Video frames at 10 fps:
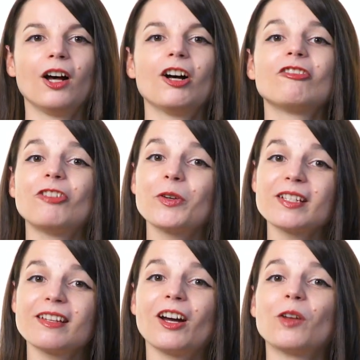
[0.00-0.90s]

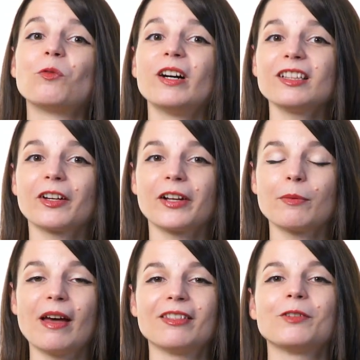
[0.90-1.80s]
Focusing on one
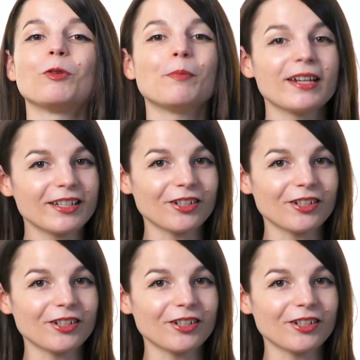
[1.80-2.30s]
learning method will make a